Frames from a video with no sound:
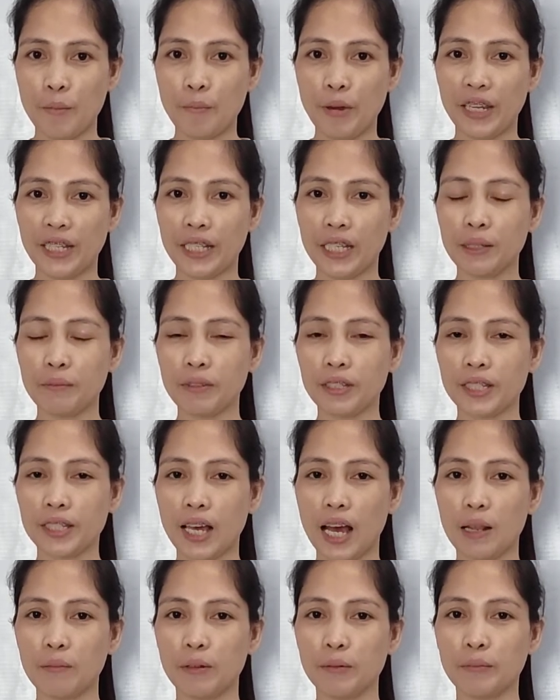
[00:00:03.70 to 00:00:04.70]
My name
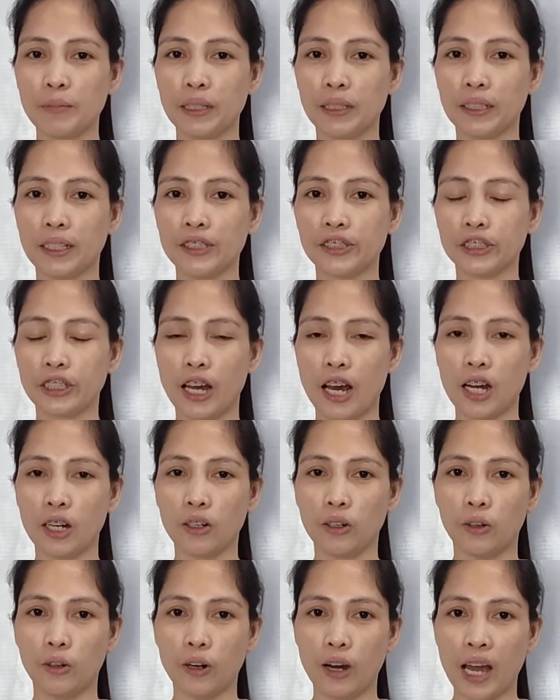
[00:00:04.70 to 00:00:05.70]
is Alma Bitan
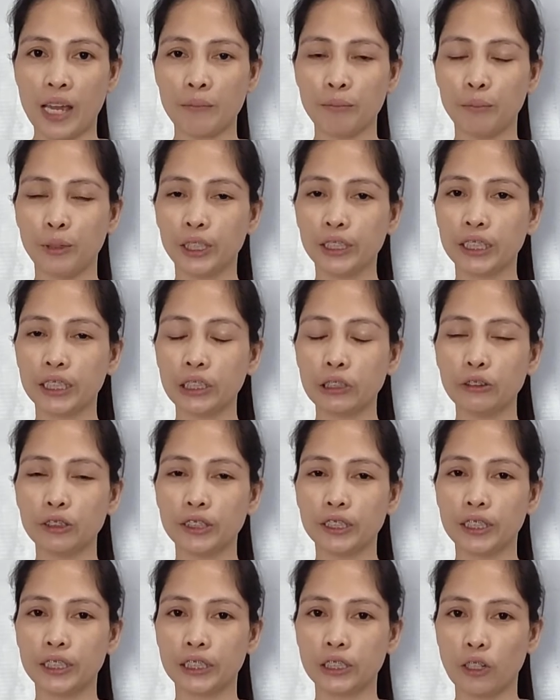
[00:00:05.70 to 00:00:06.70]
Chanco. I'm
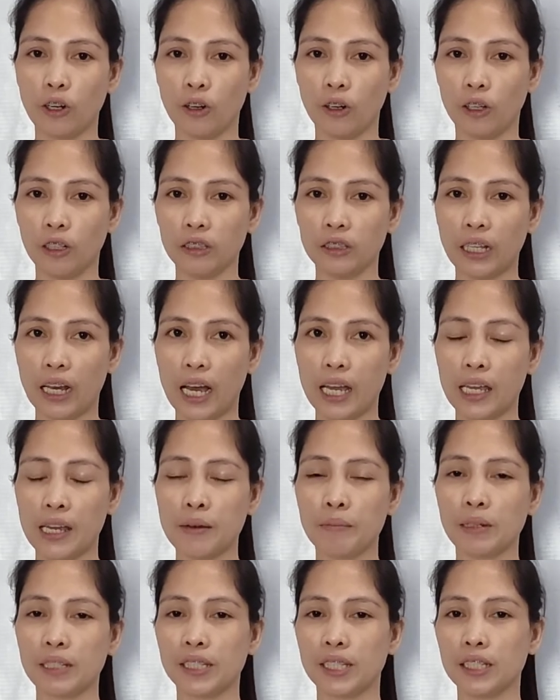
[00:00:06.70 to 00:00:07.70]
42 years old. I
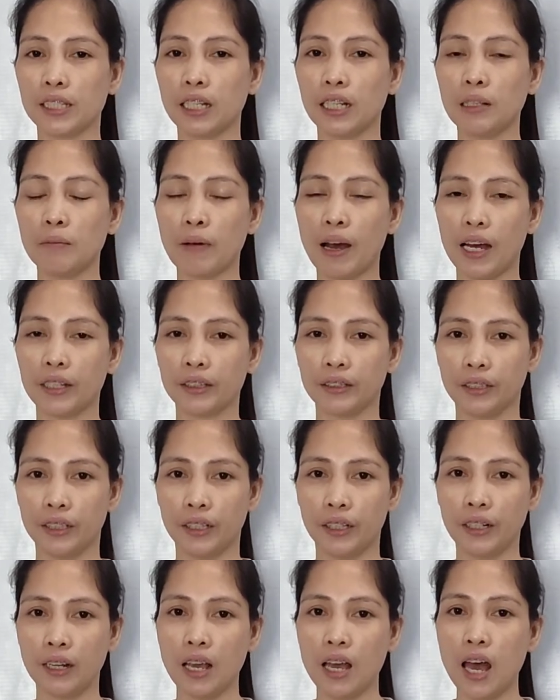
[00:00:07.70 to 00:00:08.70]
am a single
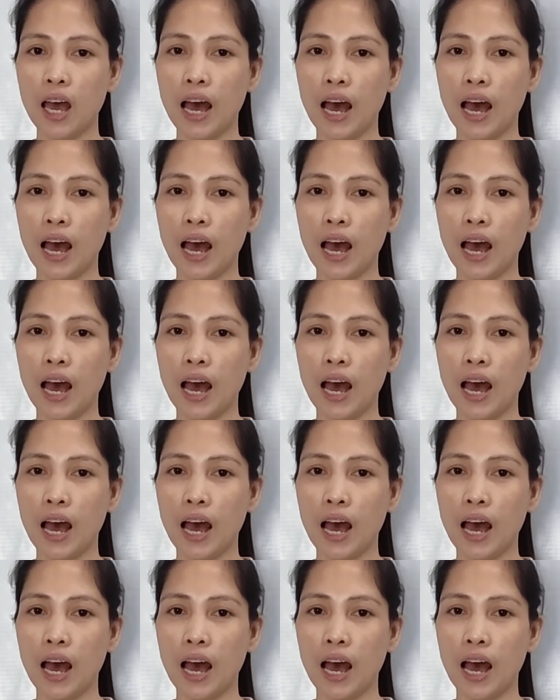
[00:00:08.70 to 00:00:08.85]
mother.